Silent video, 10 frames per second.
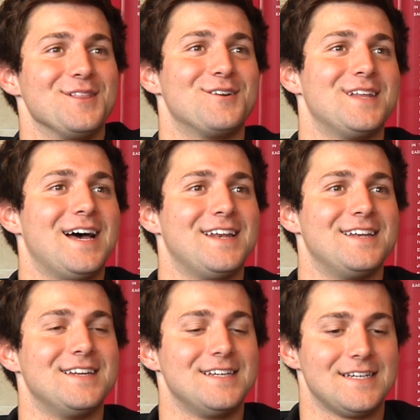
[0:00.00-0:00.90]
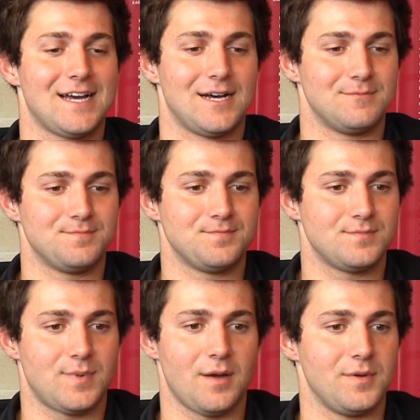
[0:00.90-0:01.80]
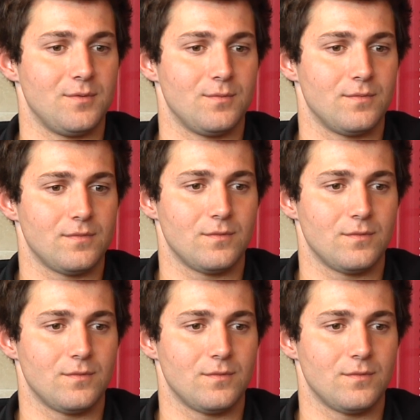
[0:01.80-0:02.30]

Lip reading: learned that, and but I mean,